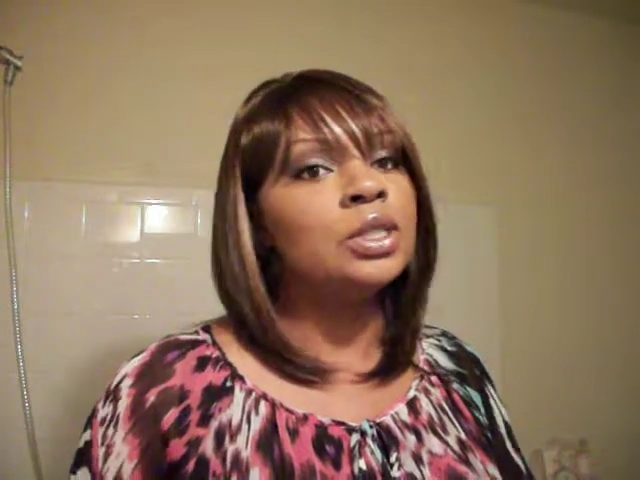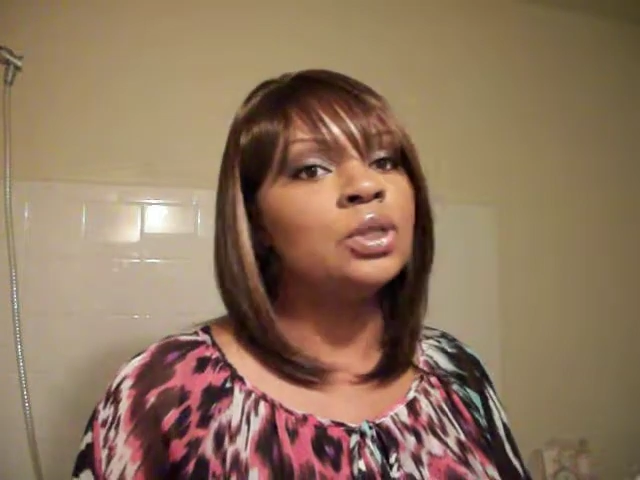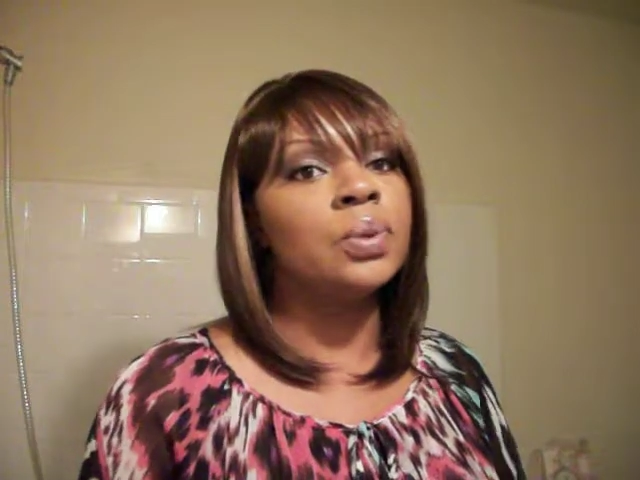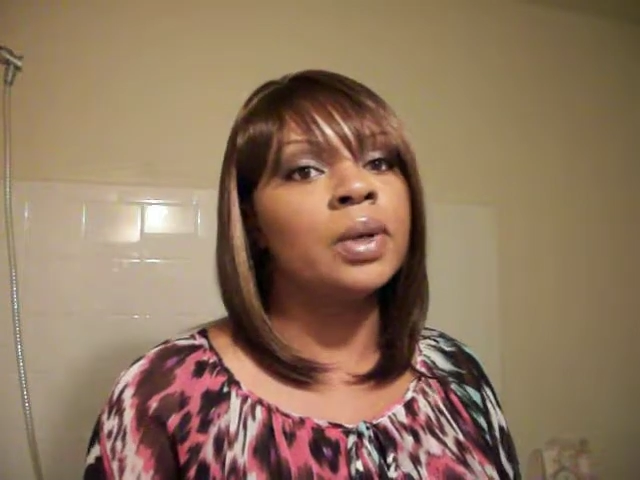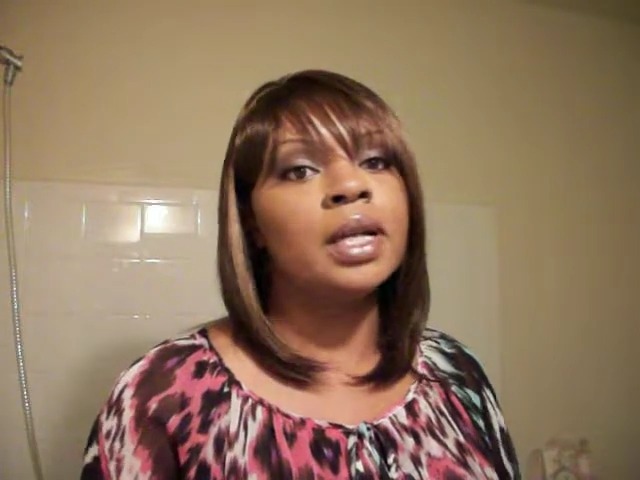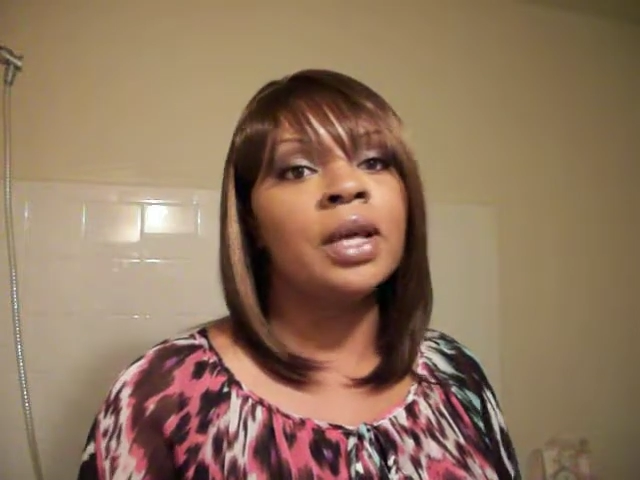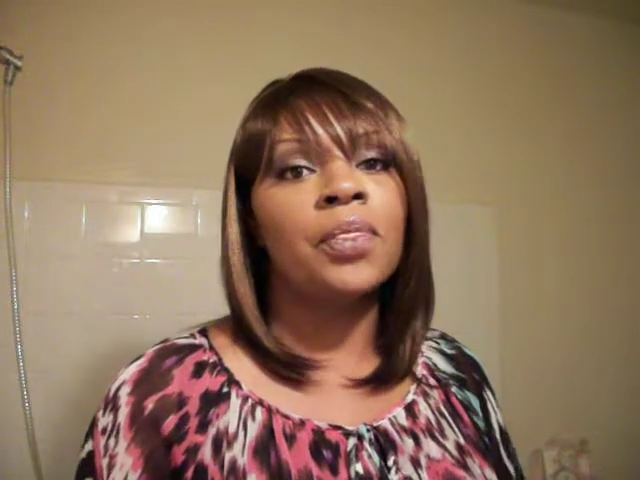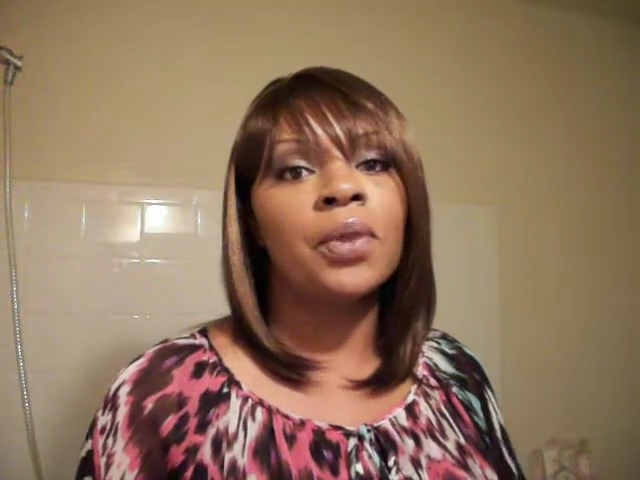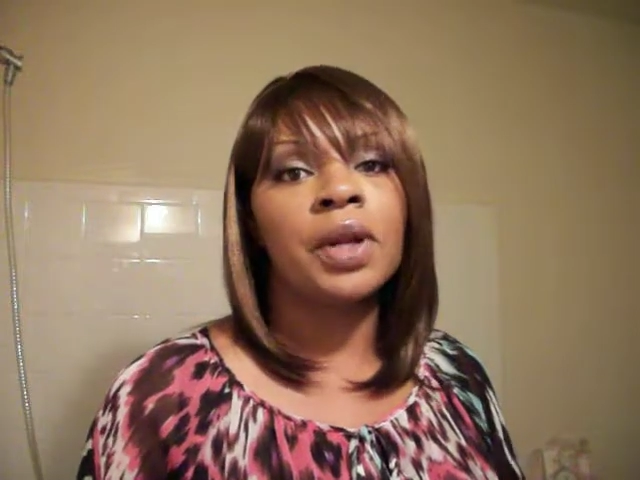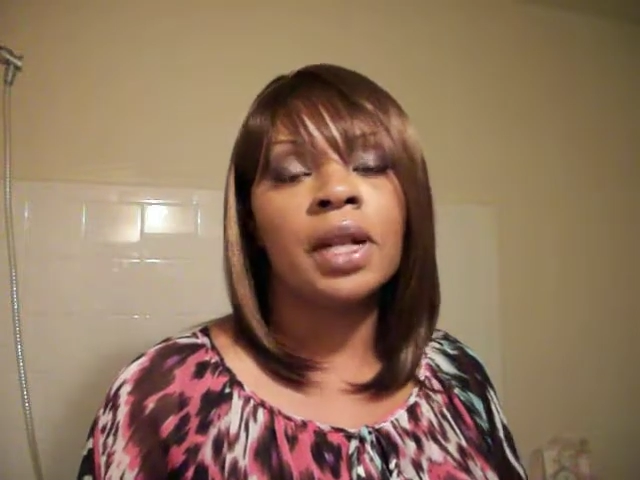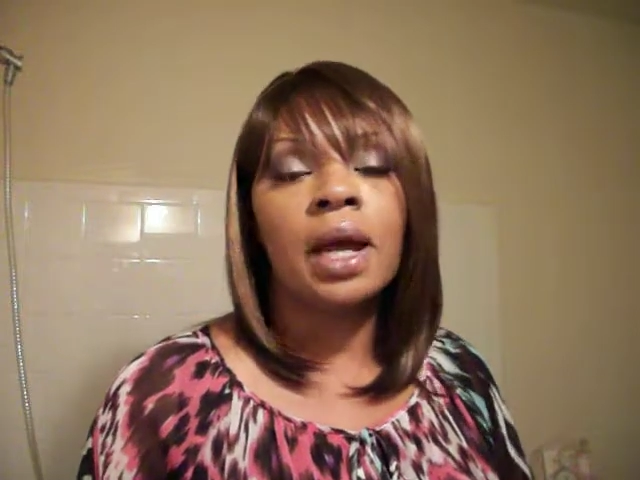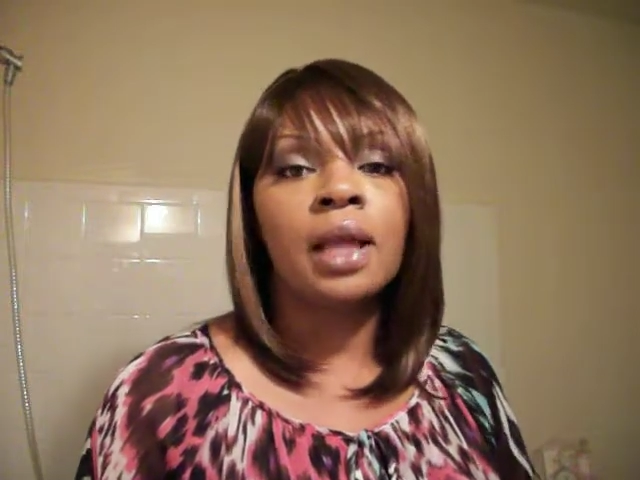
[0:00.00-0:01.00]
20 or
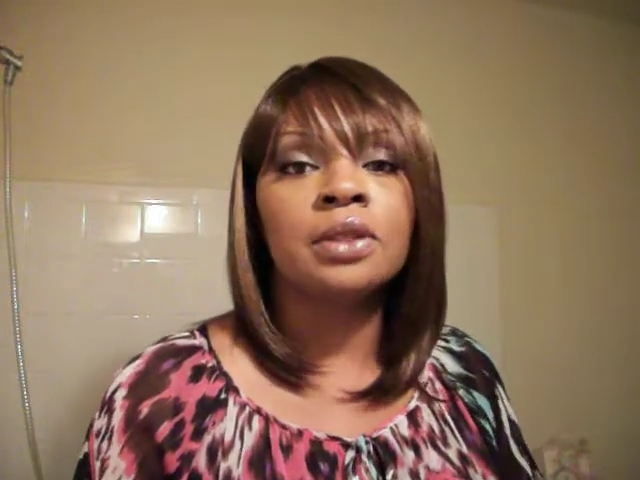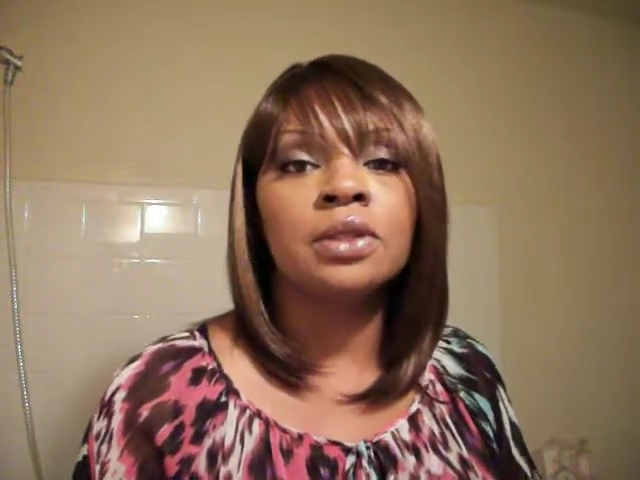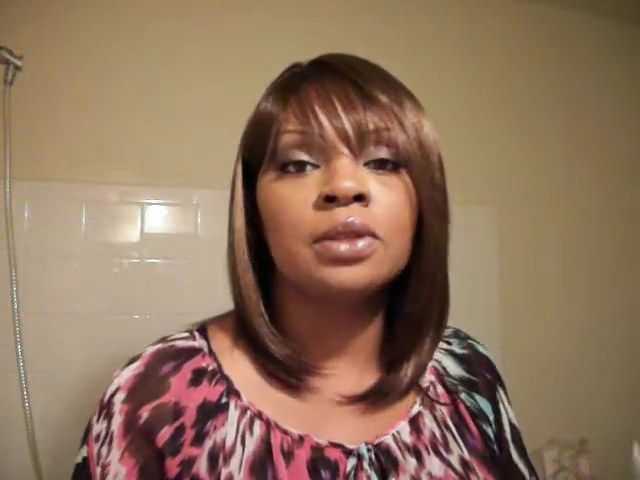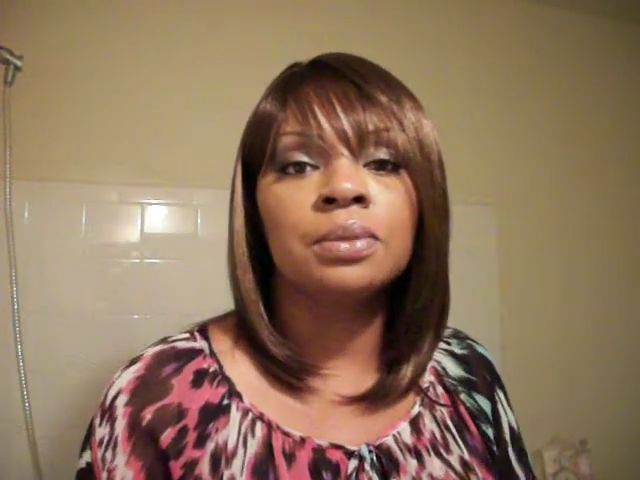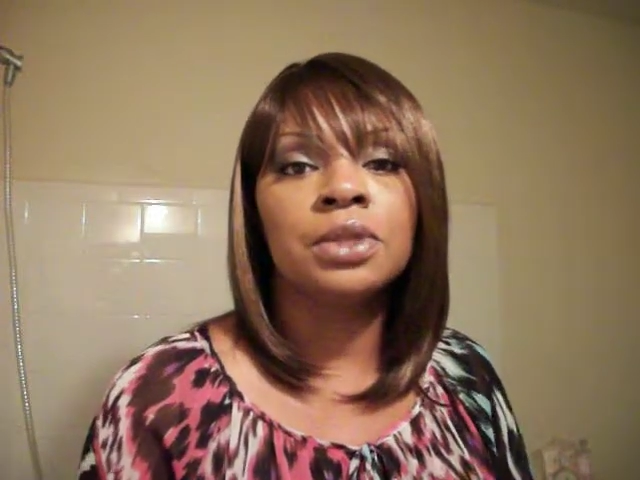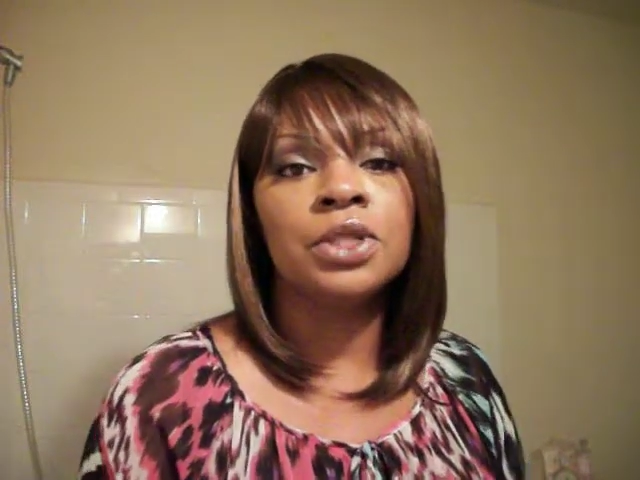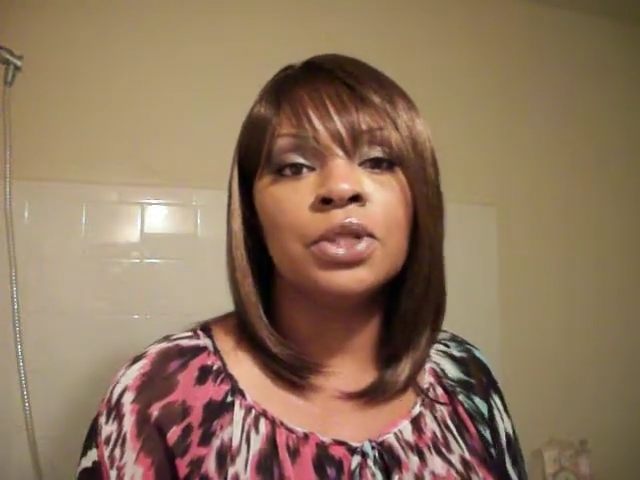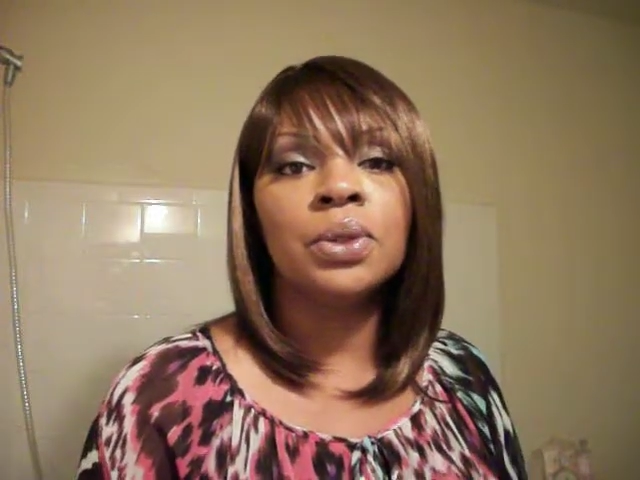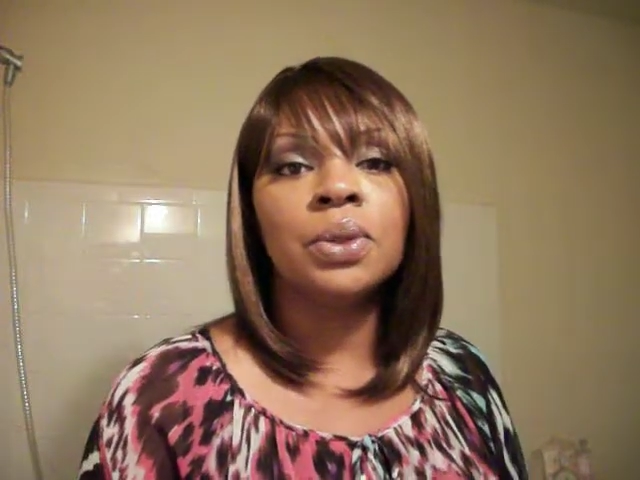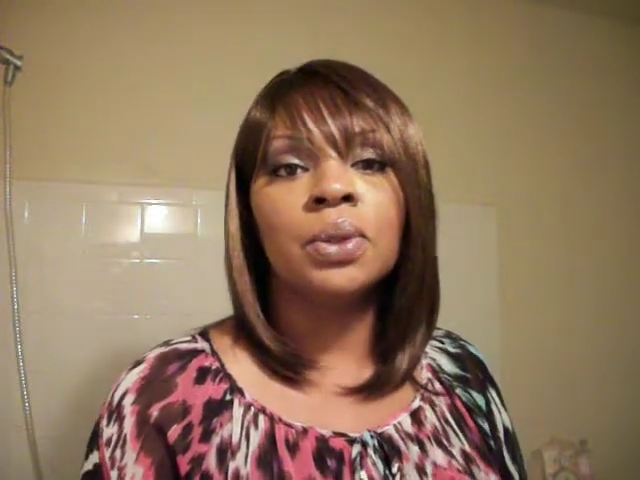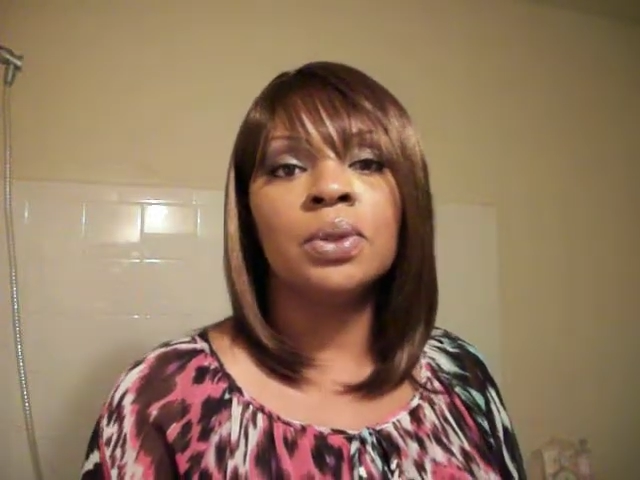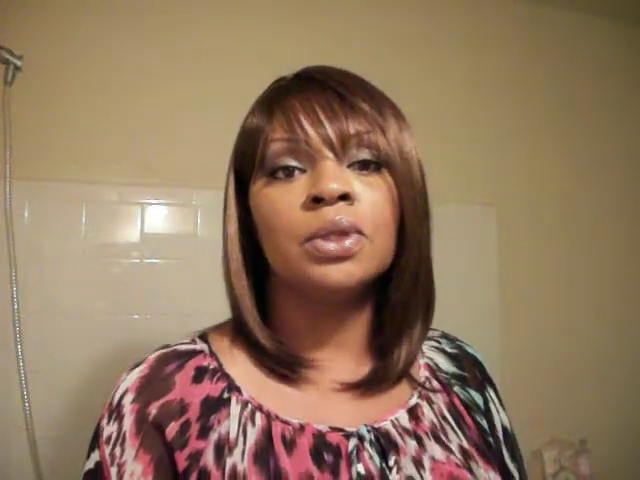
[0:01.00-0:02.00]
30 dollars for some
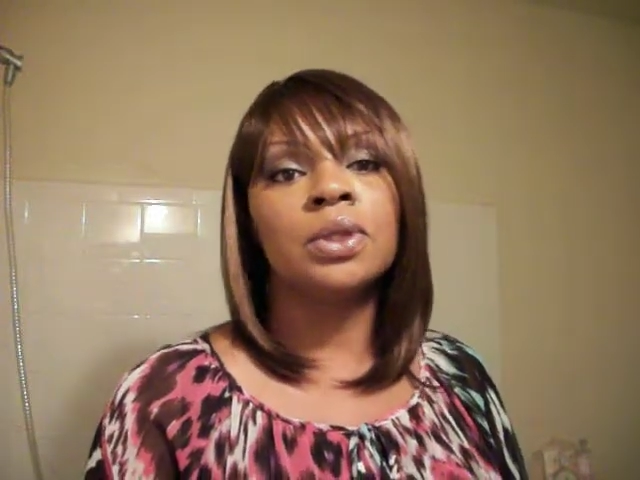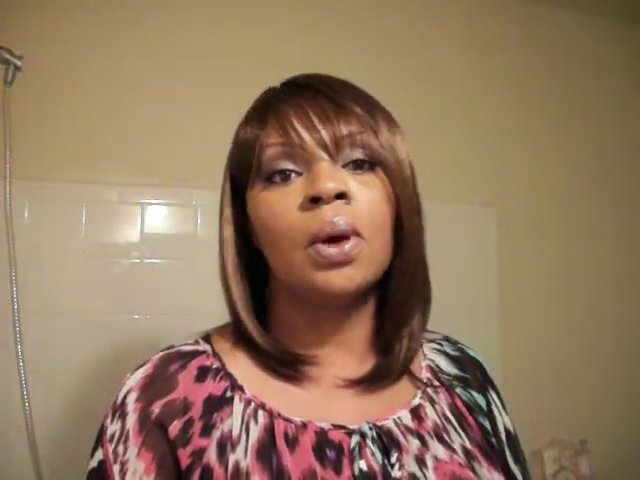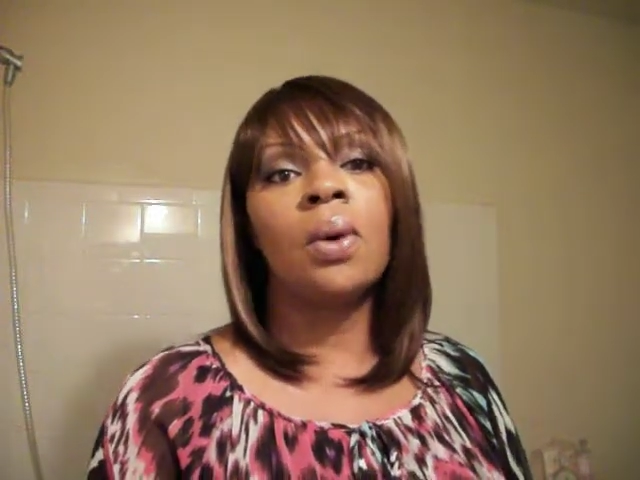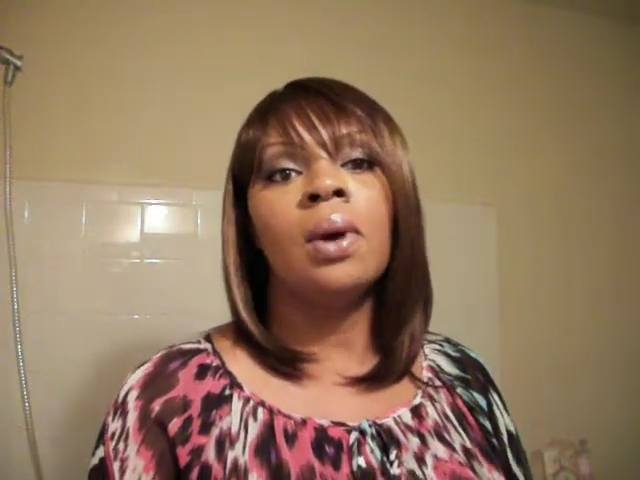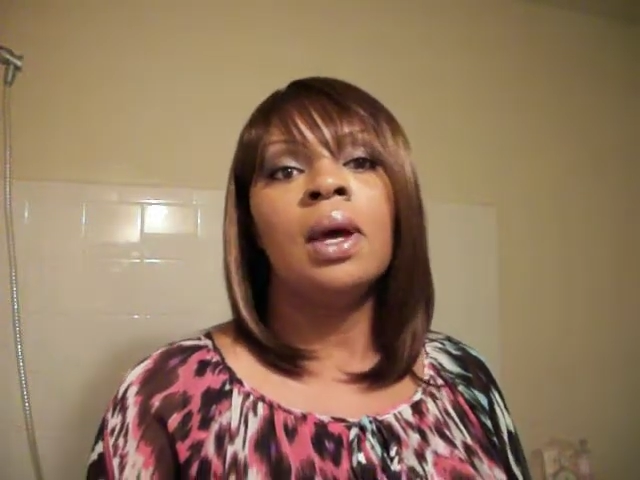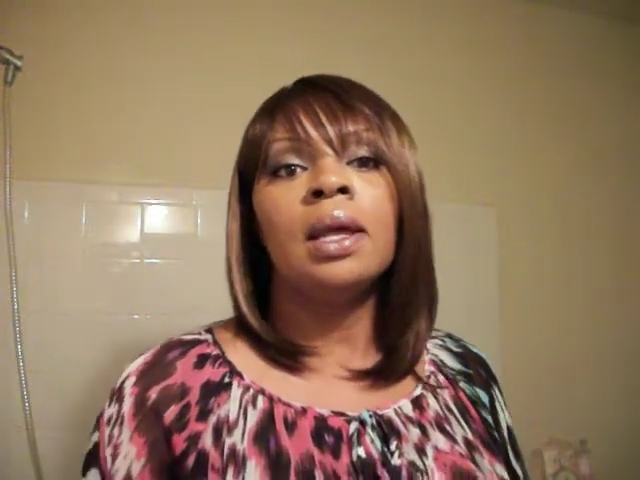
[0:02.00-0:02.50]
shoes so